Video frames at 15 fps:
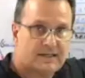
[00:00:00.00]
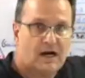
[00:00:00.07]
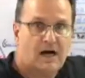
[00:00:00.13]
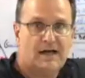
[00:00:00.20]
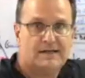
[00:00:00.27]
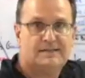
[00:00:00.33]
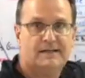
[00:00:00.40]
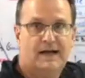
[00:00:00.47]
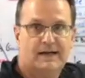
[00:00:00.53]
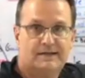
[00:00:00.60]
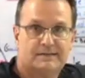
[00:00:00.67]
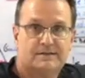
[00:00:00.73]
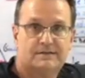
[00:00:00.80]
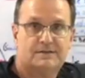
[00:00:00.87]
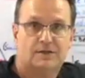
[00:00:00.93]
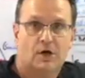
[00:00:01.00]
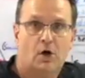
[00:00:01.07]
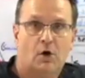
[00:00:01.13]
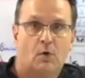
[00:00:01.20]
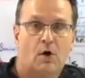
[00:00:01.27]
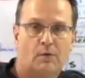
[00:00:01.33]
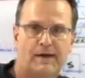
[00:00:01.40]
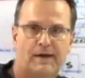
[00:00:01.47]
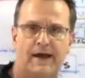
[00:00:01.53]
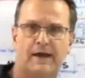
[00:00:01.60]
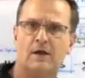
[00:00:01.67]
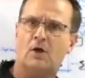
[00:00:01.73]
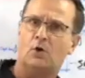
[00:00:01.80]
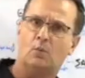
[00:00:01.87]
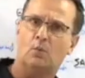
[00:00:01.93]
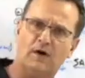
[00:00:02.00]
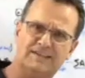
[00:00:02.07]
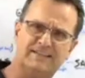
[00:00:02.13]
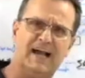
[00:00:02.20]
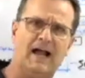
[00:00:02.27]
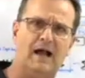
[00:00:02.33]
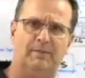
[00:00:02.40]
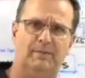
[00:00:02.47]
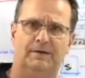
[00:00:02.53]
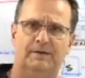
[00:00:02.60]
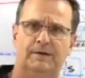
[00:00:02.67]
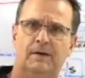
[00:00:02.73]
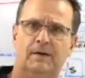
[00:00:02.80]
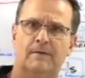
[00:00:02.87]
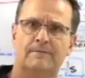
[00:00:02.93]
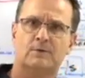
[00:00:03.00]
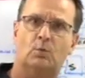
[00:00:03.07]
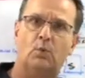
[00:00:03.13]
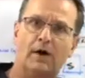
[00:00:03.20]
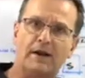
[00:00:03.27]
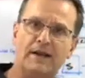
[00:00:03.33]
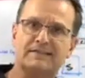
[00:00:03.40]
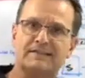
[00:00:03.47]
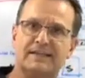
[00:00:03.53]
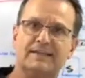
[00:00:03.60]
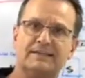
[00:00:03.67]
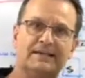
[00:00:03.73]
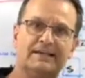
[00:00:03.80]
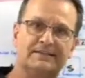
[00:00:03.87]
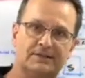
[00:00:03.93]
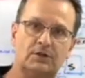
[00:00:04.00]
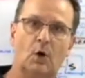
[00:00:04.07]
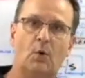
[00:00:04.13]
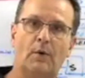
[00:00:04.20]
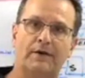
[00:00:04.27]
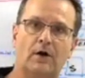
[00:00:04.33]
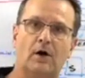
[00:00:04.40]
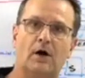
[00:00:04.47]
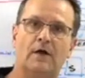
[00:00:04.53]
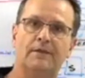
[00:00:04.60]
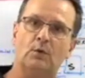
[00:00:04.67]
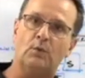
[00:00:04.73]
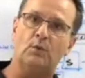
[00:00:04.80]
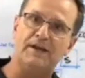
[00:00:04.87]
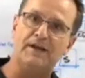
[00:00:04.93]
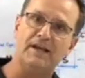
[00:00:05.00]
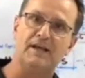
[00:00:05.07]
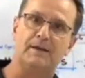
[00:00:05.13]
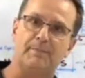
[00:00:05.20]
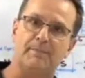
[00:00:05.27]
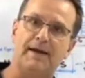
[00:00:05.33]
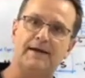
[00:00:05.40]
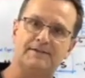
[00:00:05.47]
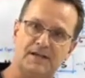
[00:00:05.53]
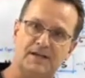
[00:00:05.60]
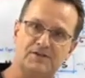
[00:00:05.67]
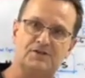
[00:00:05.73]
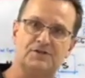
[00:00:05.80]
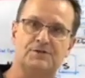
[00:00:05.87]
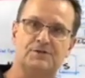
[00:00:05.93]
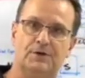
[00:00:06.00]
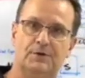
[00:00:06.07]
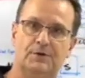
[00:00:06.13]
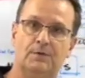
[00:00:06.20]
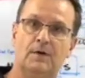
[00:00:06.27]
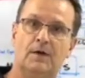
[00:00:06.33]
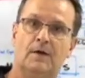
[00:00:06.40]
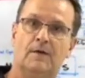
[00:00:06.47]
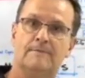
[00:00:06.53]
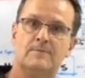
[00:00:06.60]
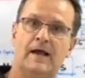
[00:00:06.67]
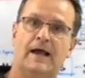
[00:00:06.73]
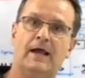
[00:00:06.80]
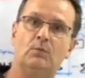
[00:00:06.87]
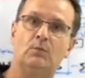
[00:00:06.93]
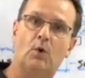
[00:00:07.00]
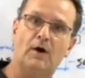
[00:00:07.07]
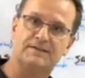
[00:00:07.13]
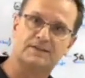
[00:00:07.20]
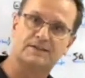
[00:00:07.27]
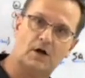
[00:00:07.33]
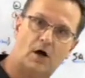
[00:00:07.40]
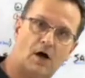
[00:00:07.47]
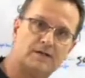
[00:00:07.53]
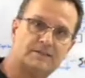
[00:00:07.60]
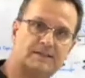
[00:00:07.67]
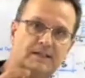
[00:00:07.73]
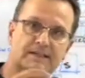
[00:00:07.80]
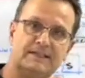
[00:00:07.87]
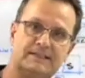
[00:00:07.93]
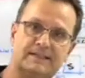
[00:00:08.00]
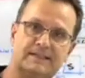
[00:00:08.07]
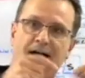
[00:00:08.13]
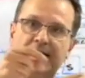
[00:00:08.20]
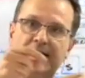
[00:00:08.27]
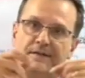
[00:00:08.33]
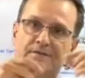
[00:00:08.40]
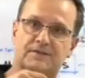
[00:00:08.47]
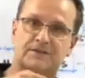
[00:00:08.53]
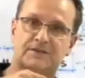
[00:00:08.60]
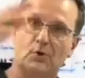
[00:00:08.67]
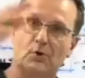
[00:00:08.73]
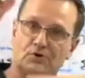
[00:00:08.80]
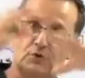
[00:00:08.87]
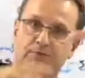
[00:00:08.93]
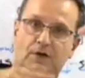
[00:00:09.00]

context to go, okay, what's happened? what is it that's going on that we need to pay attention to and what's causing these kinds of social